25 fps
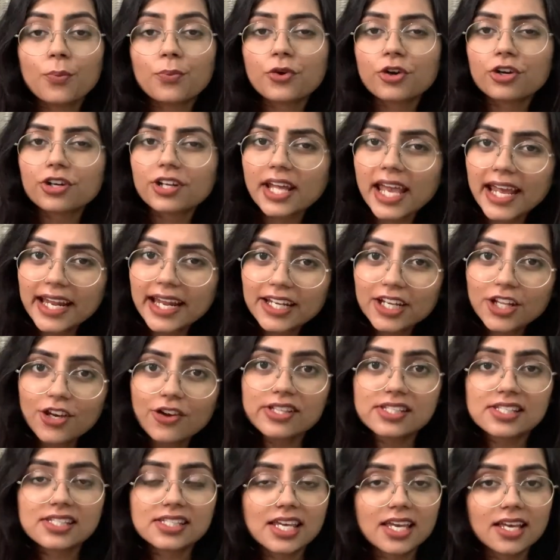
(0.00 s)
Protect
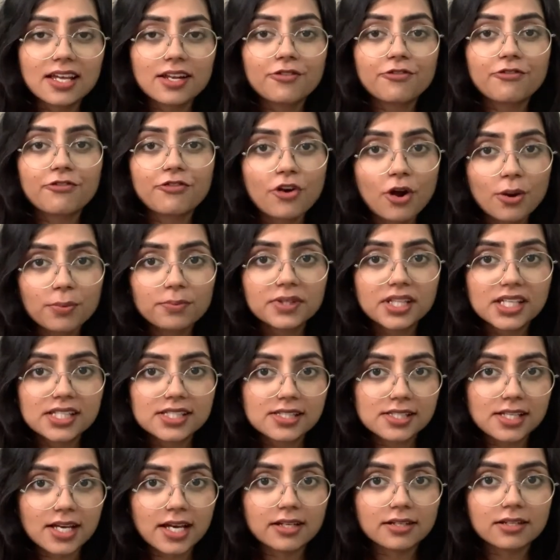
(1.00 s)
your skin from the
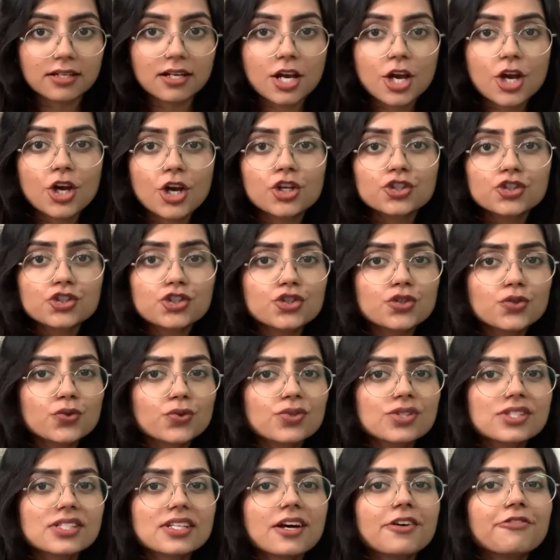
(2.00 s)
sun.
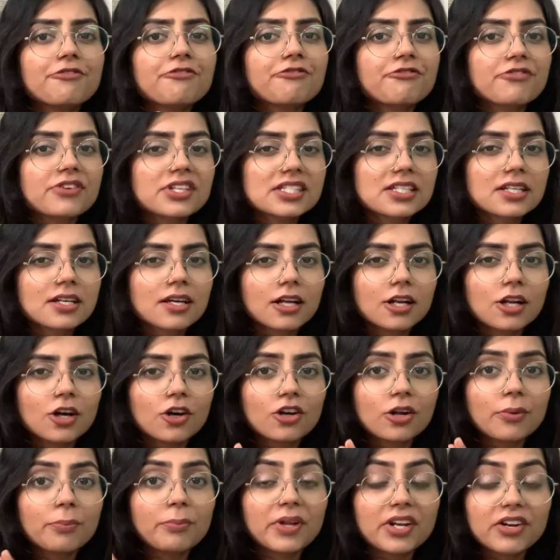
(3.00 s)
Choose a physical
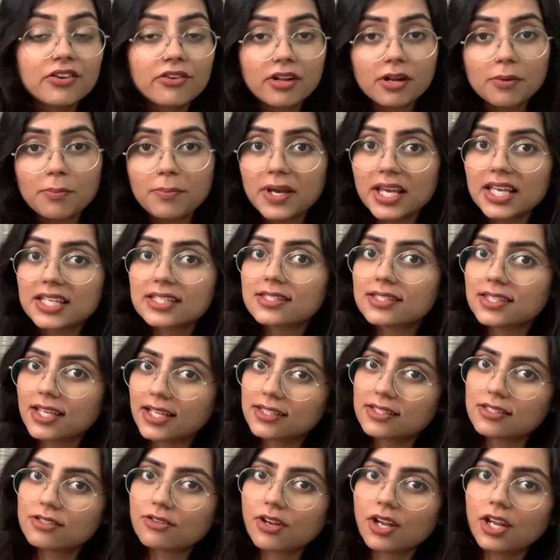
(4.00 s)
or a mineral based
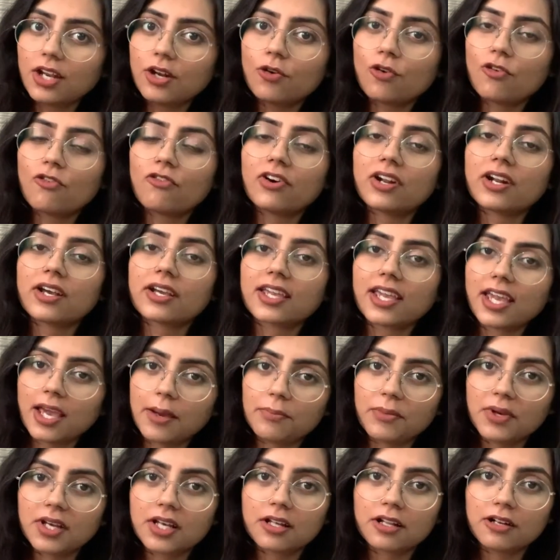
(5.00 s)
sunscreen over a
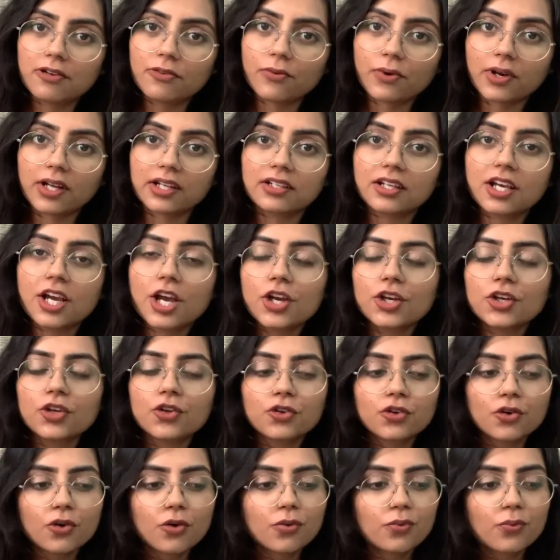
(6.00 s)
chemical one.
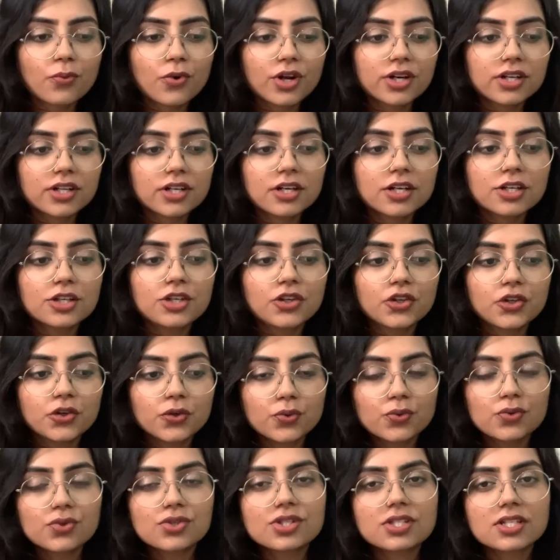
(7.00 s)
You don't wanna
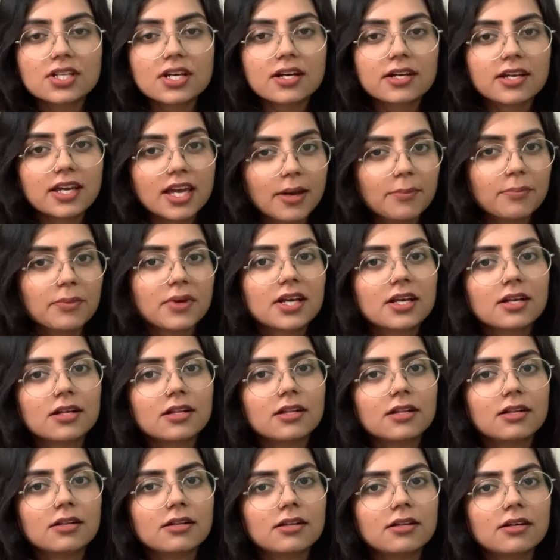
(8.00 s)
use a
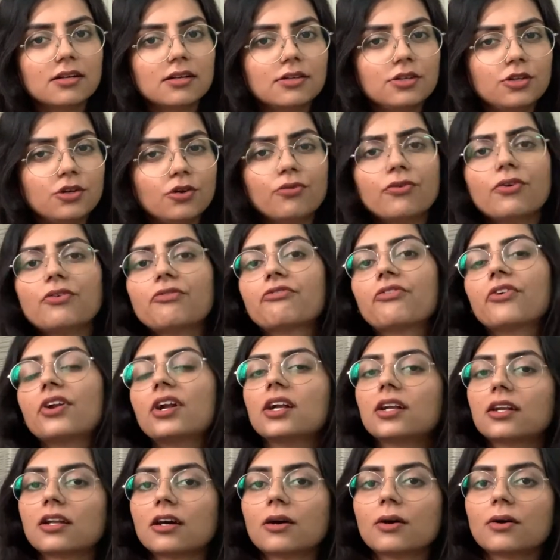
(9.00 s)
chemical UV
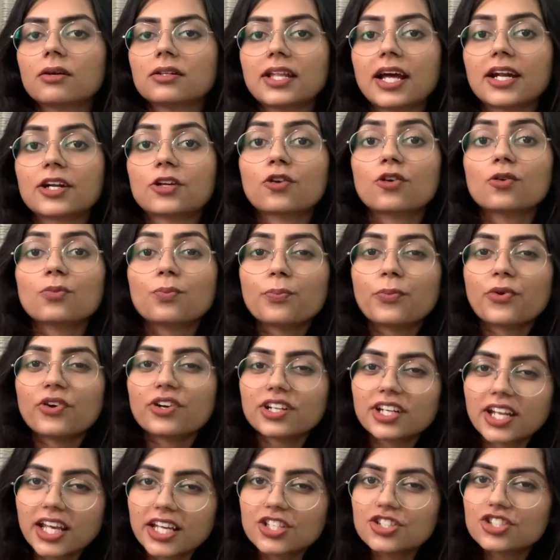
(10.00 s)
filter that could
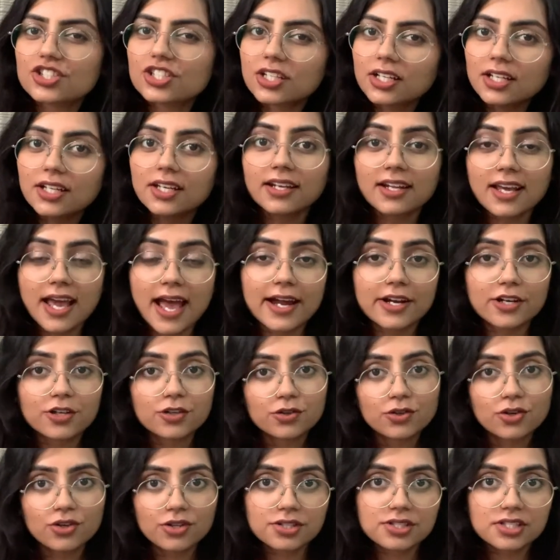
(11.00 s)
potentially
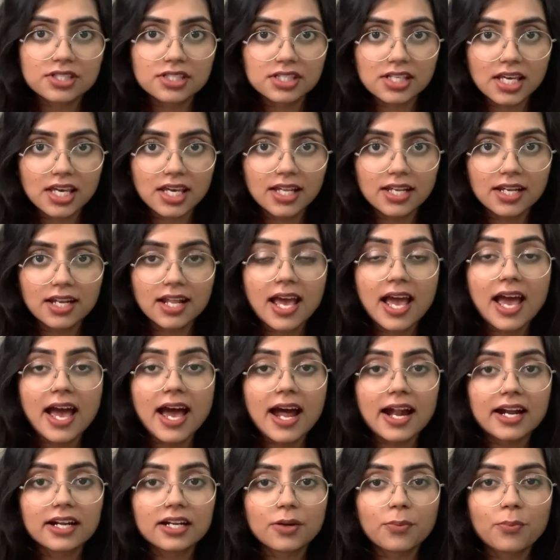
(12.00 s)
react to your skin
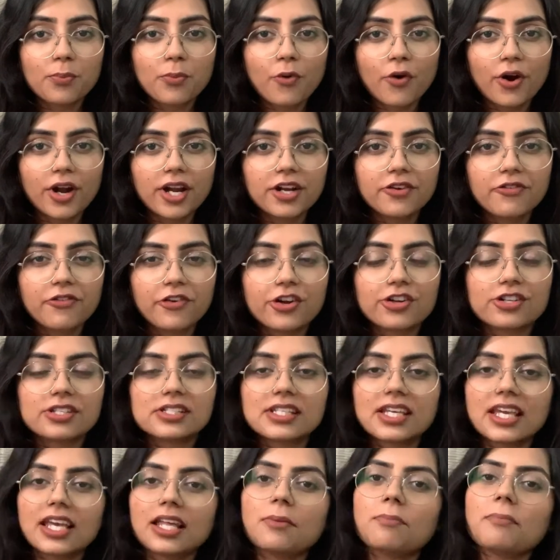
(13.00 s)
at a point where a
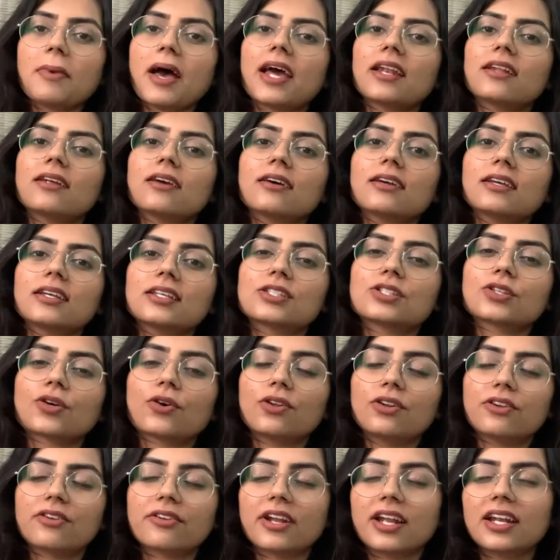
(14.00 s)
skin barrier is
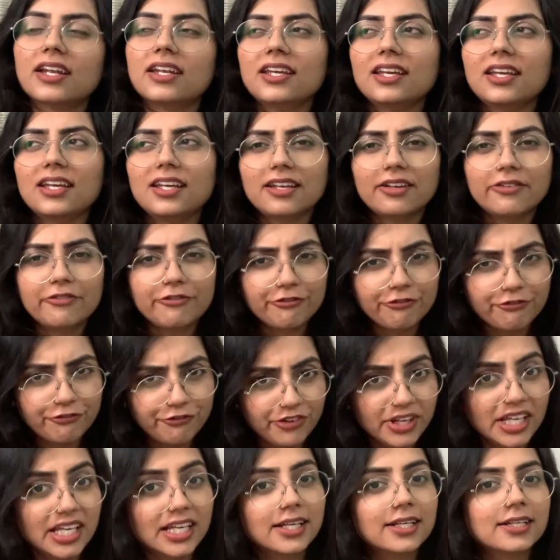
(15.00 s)
already
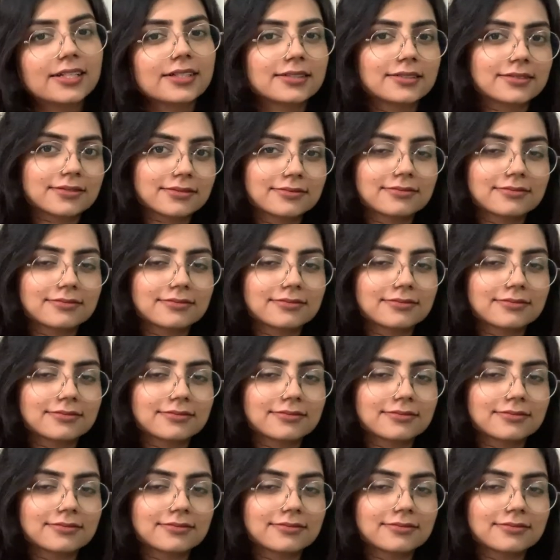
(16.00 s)
weak.